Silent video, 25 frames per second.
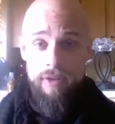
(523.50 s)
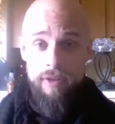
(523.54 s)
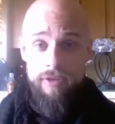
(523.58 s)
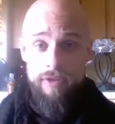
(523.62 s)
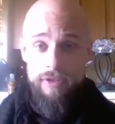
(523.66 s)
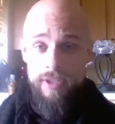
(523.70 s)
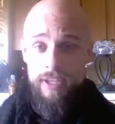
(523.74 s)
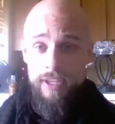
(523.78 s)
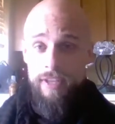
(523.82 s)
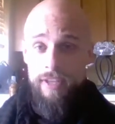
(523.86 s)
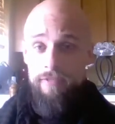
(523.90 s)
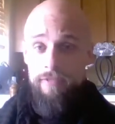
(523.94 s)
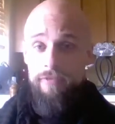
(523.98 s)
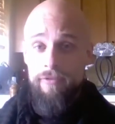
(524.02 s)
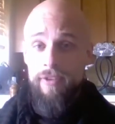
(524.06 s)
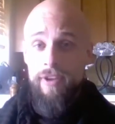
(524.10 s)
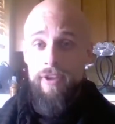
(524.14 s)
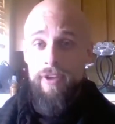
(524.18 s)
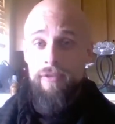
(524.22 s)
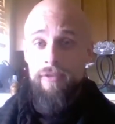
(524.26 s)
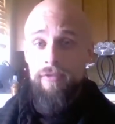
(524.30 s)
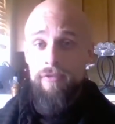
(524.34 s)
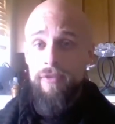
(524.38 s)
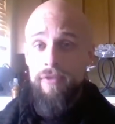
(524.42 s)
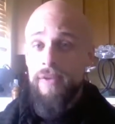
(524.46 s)
There's an
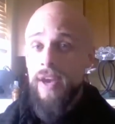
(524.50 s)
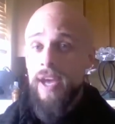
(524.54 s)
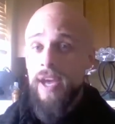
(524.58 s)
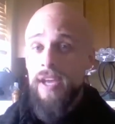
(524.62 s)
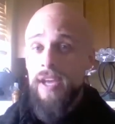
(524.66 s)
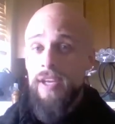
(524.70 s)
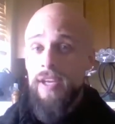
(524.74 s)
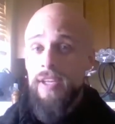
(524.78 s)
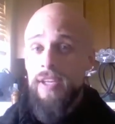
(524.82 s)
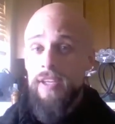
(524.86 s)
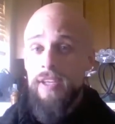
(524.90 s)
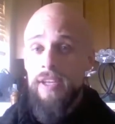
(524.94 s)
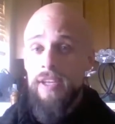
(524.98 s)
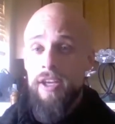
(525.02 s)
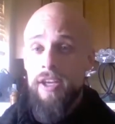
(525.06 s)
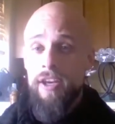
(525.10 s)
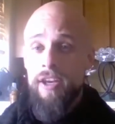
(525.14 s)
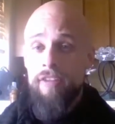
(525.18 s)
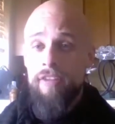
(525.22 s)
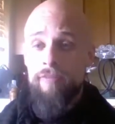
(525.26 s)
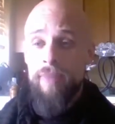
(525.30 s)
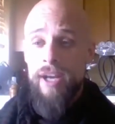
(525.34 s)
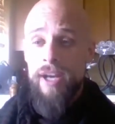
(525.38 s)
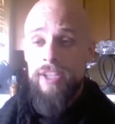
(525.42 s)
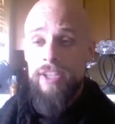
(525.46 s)
infinite variety
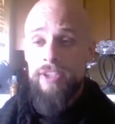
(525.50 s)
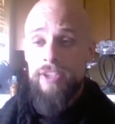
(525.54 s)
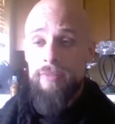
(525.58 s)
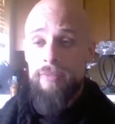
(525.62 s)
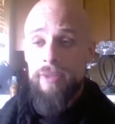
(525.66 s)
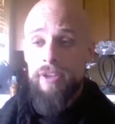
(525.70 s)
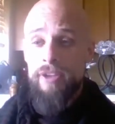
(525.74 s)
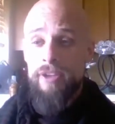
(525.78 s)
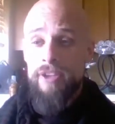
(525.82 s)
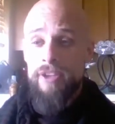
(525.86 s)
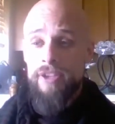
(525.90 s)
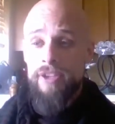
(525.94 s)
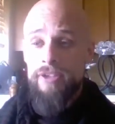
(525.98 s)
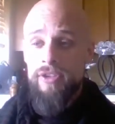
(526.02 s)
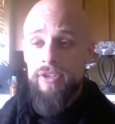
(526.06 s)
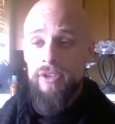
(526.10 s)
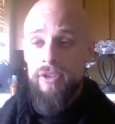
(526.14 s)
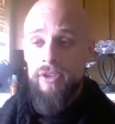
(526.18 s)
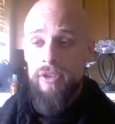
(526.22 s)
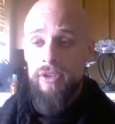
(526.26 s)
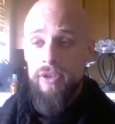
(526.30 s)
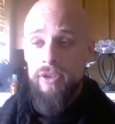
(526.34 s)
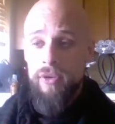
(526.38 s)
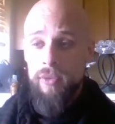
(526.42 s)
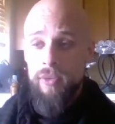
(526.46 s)
of possibilities.
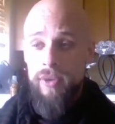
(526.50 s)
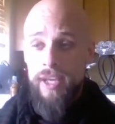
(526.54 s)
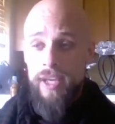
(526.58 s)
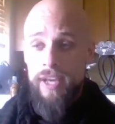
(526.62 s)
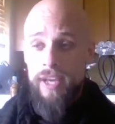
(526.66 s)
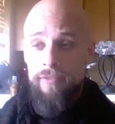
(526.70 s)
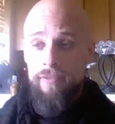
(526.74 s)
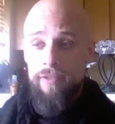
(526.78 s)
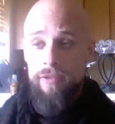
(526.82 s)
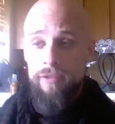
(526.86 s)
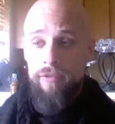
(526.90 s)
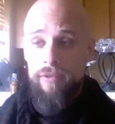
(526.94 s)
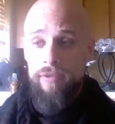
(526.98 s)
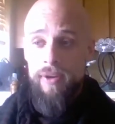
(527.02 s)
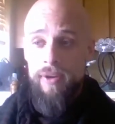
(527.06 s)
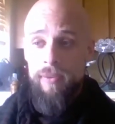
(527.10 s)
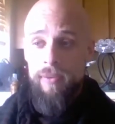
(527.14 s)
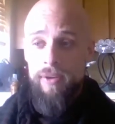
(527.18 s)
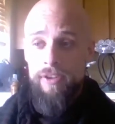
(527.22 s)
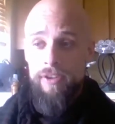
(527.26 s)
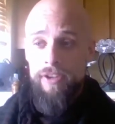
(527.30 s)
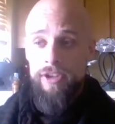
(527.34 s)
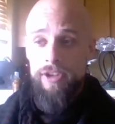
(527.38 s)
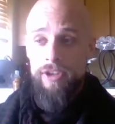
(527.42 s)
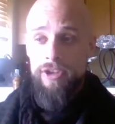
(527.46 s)
We have the free
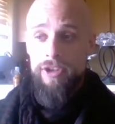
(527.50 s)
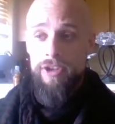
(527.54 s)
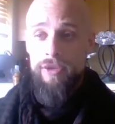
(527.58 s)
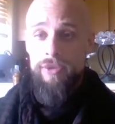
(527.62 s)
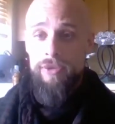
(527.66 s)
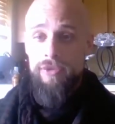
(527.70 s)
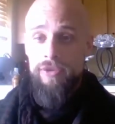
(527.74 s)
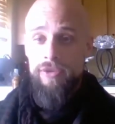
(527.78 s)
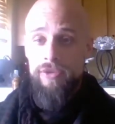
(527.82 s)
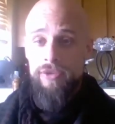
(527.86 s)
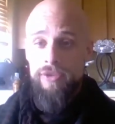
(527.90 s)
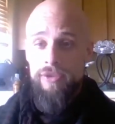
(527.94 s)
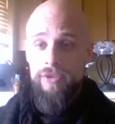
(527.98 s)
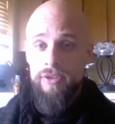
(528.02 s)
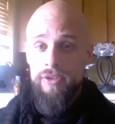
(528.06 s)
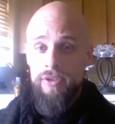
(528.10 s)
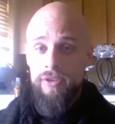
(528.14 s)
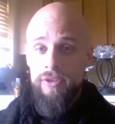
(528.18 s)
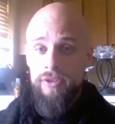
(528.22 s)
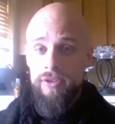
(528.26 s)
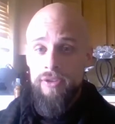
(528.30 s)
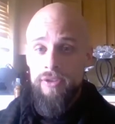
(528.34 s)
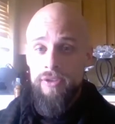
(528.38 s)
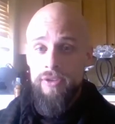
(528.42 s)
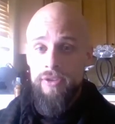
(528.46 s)
will to choose.
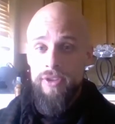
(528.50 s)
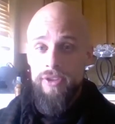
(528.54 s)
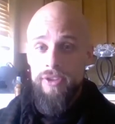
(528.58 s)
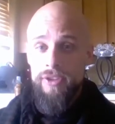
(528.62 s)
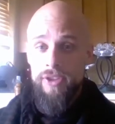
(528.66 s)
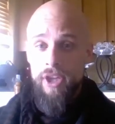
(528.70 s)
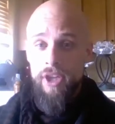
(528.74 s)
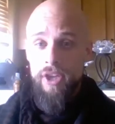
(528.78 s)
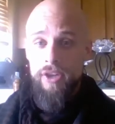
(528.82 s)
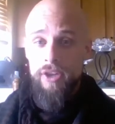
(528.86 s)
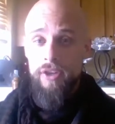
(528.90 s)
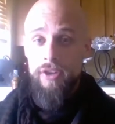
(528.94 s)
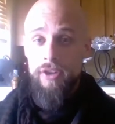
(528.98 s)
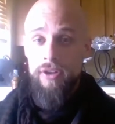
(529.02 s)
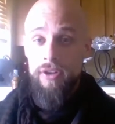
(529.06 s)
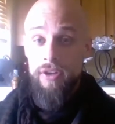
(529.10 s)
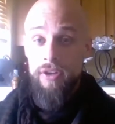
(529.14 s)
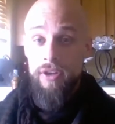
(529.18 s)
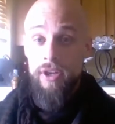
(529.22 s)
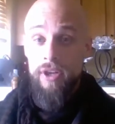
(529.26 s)
It's us.